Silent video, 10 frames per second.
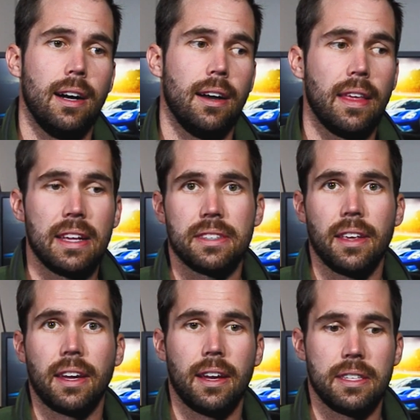That's
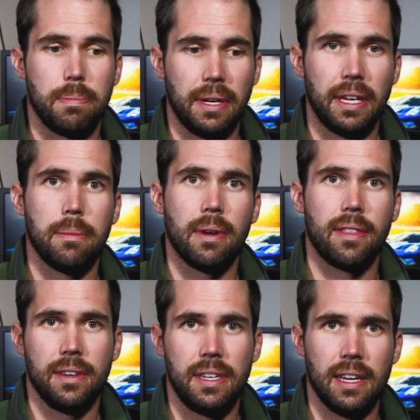Nikon's behemoth
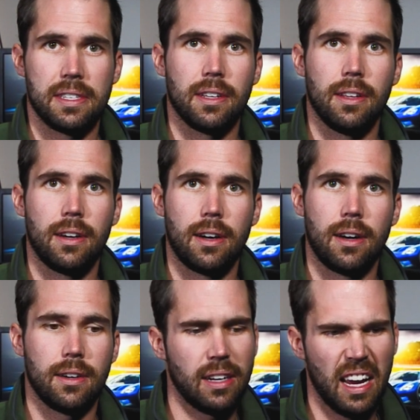
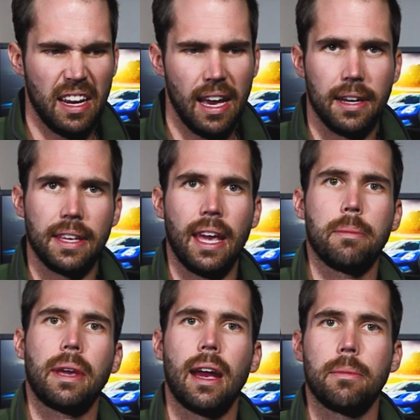DSLR kind of endgame
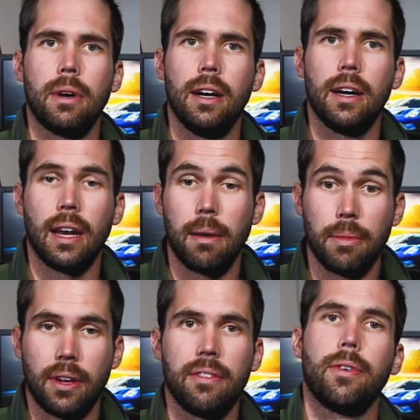camera, and I'm
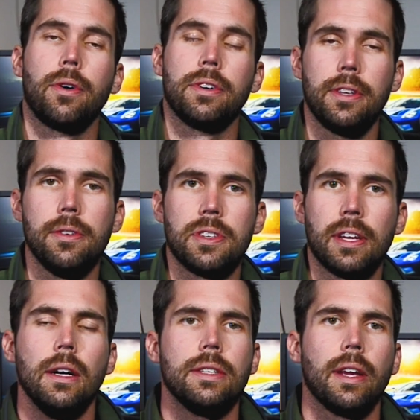looking forward to using
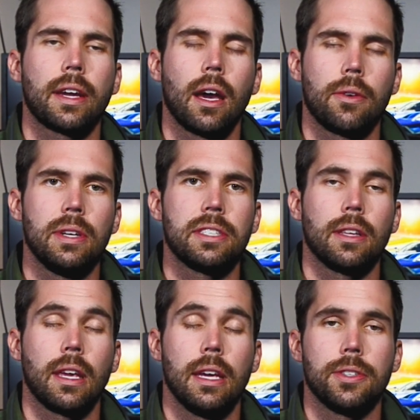it. Nikon
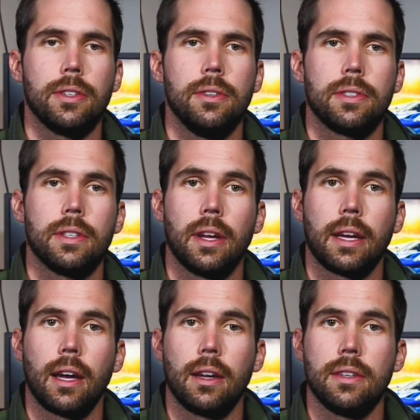recently introduced the
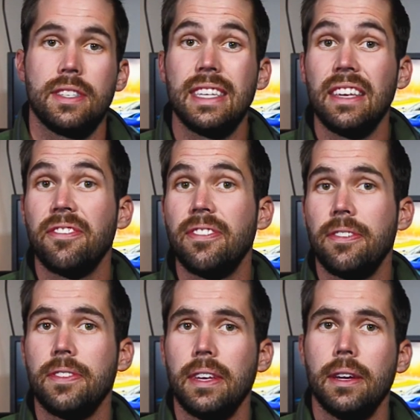Nikon
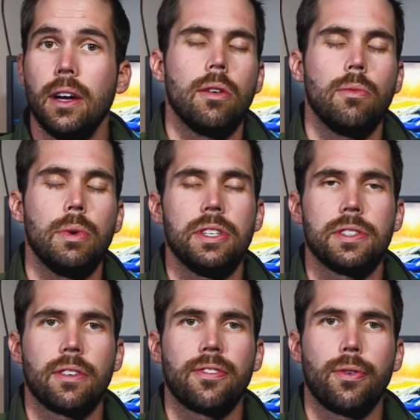Z50, which is
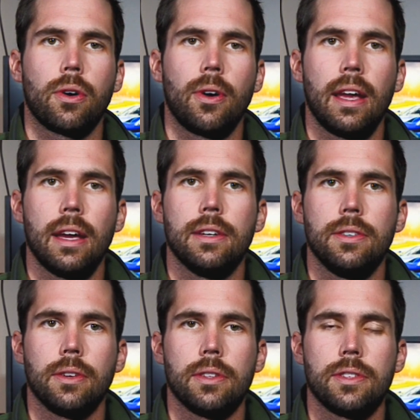their foray into
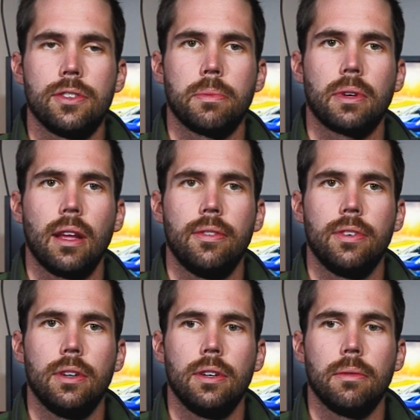
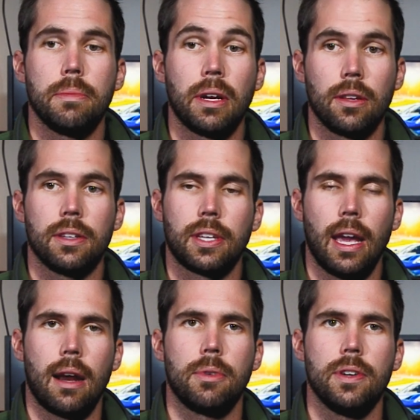consumer-level mirrorless
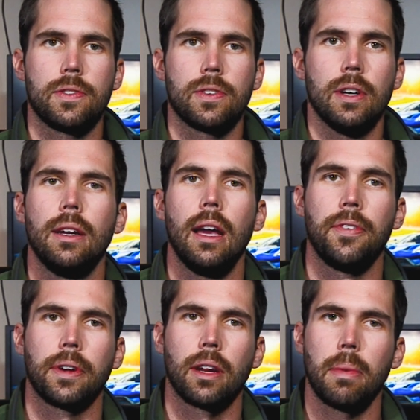cameras. If
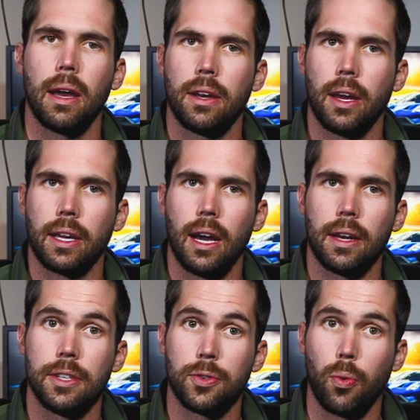you're going to buy a Nikon
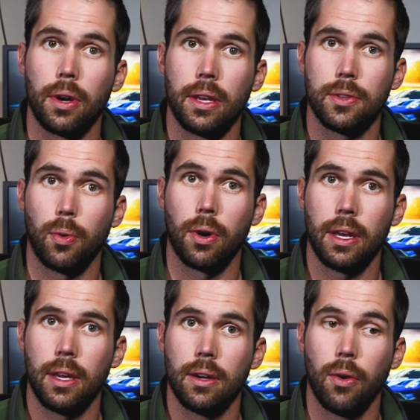in
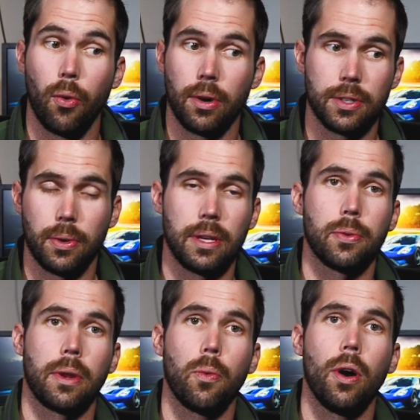2020 or
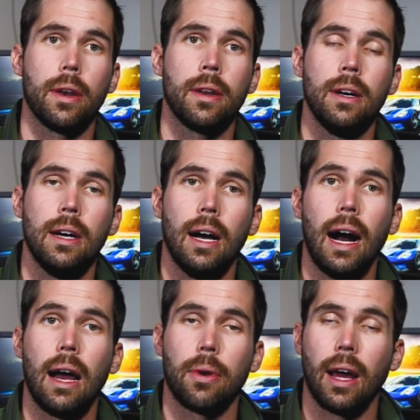2021,
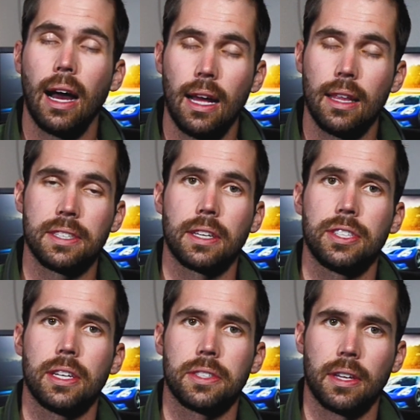I would highly
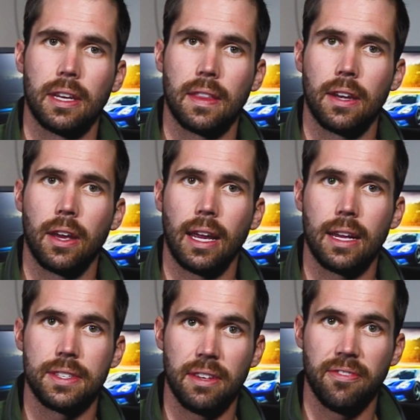suggest looking at the Nikon
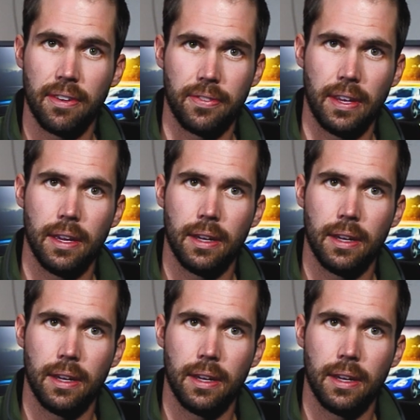Z50.